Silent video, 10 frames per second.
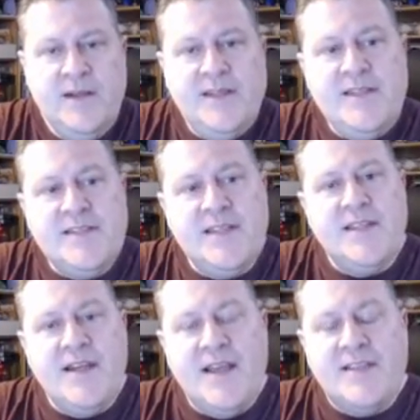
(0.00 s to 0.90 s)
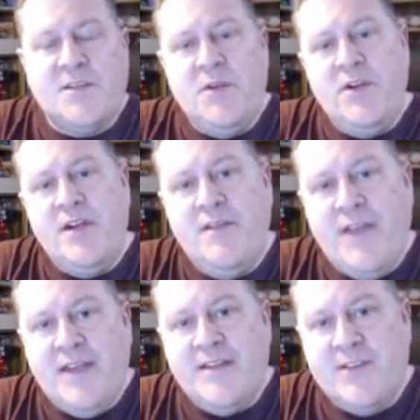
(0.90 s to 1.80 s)
And they said that the next community
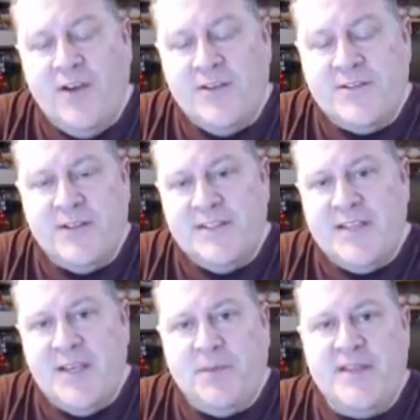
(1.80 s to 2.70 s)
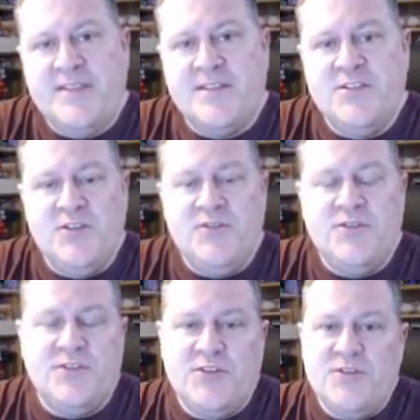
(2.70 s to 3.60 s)
event is also going to take place in June.
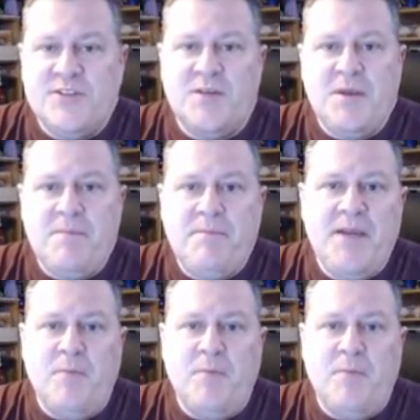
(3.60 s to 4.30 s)
So June's going to be a big